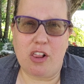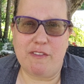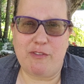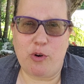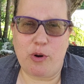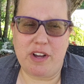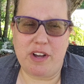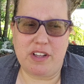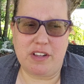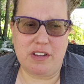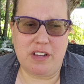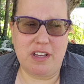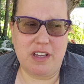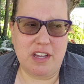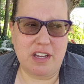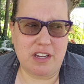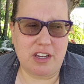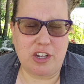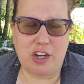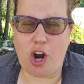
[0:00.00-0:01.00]
oil,
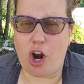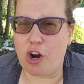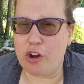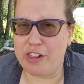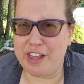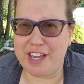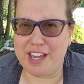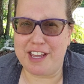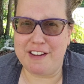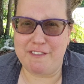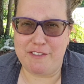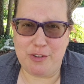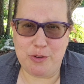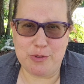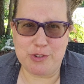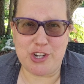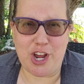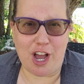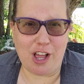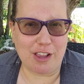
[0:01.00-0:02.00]
garlic
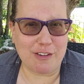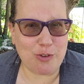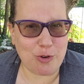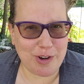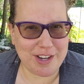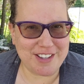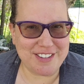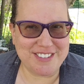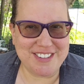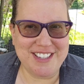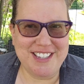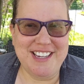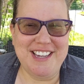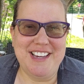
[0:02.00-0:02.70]
infused olive oil,